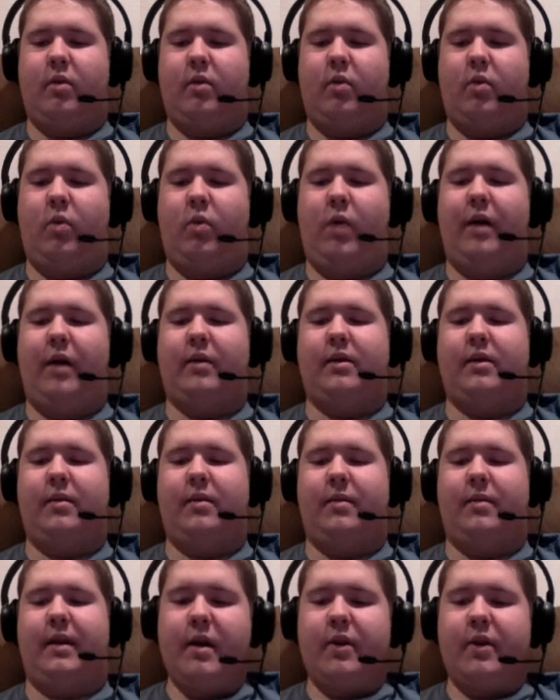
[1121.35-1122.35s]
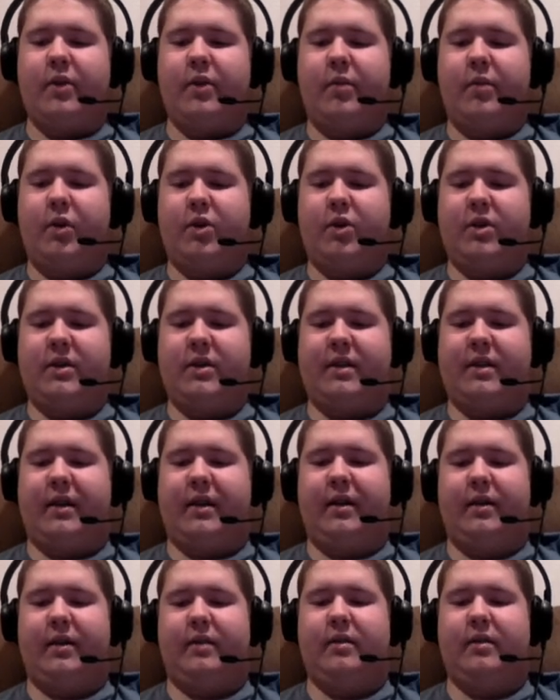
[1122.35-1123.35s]
welcome back. The Merchant's
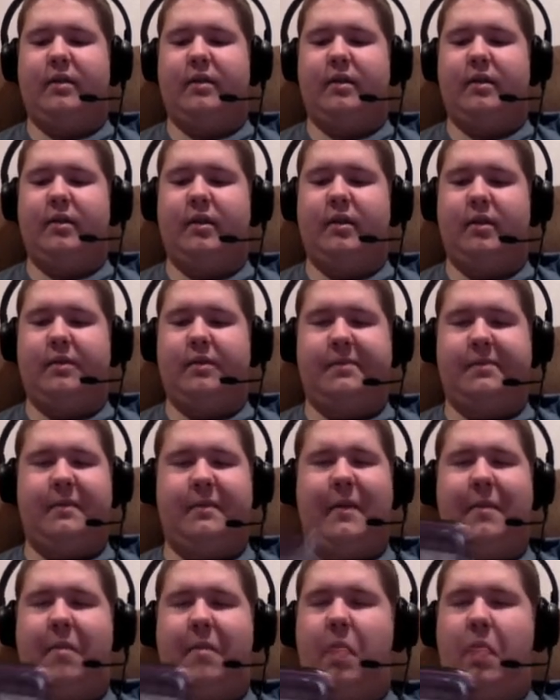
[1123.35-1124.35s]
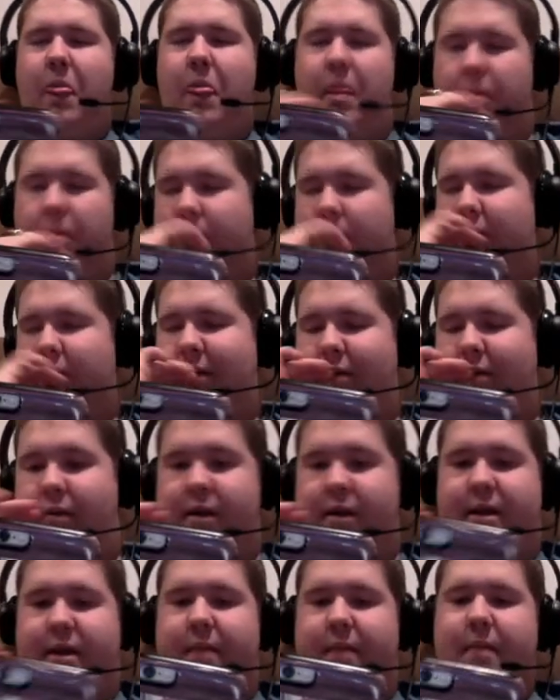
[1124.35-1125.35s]
Guild. The, let me
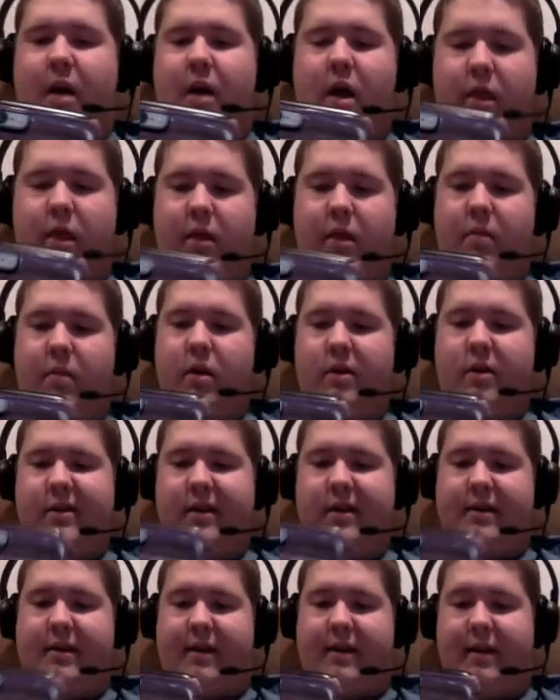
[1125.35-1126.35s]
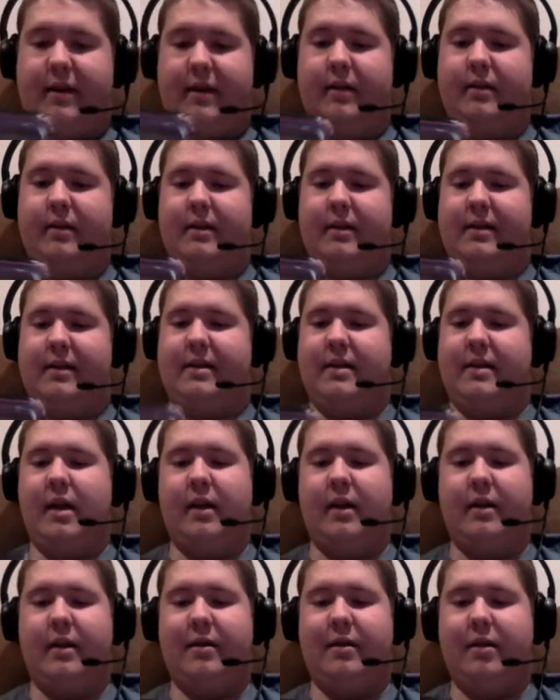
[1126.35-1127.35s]
rephrase that. The Merchant's Guild is
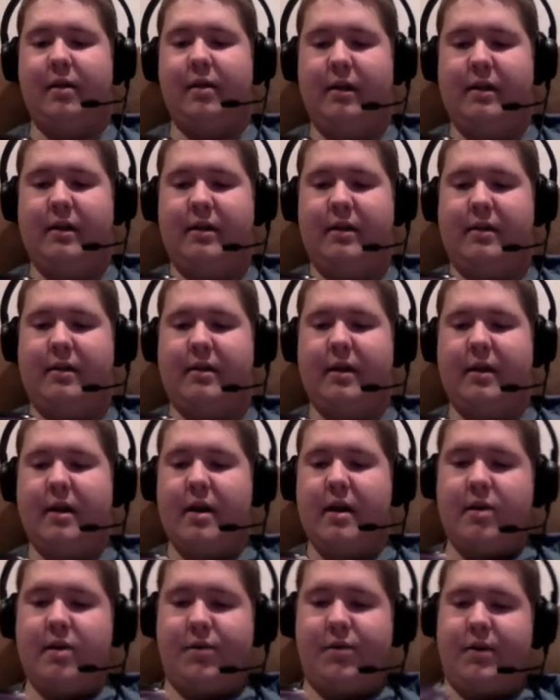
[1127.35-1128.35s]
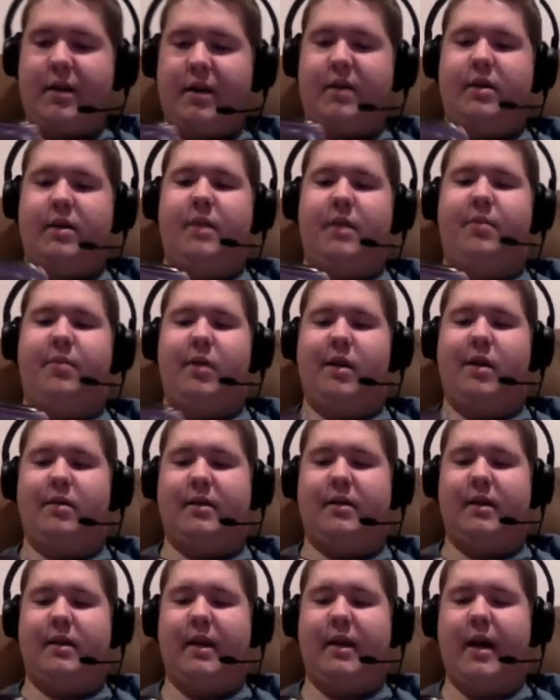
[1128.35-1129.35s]
selling goods traditionally
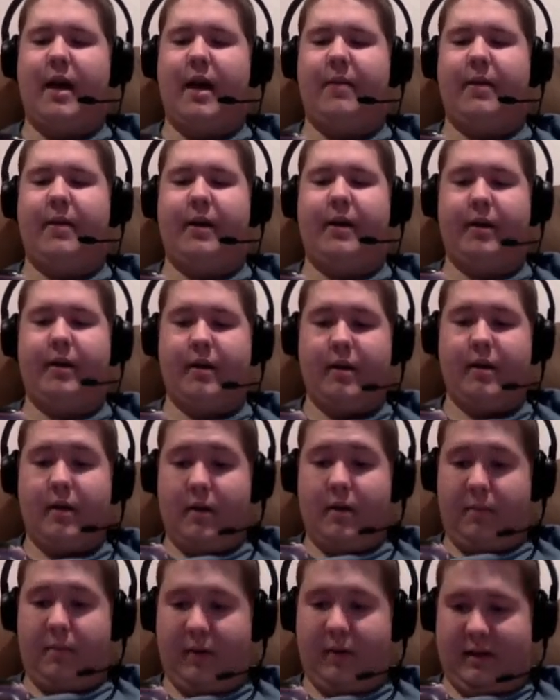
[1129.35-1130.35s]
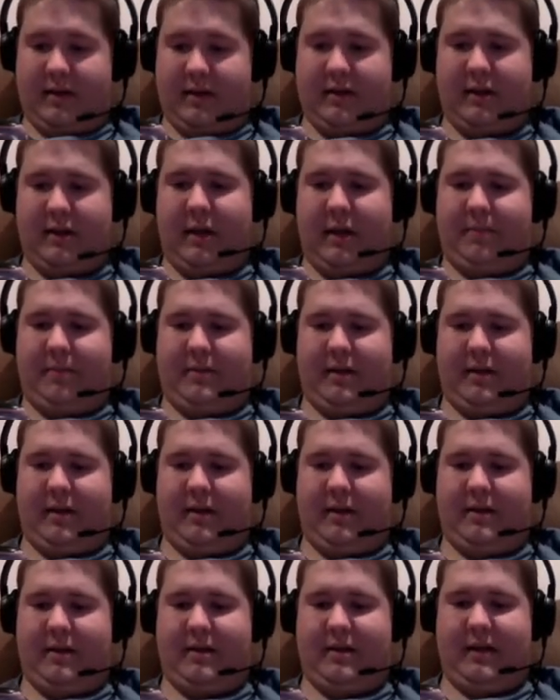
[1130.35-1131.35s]
pronounced in the Abbey. Put a stop to
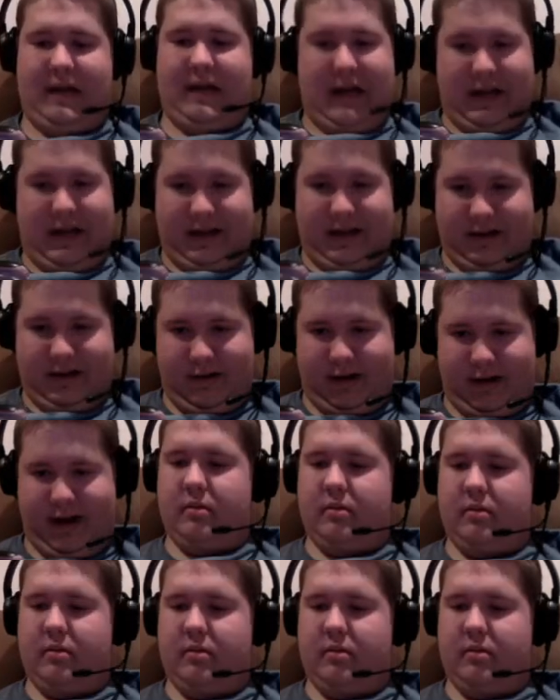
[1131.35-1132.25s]
this. Okay.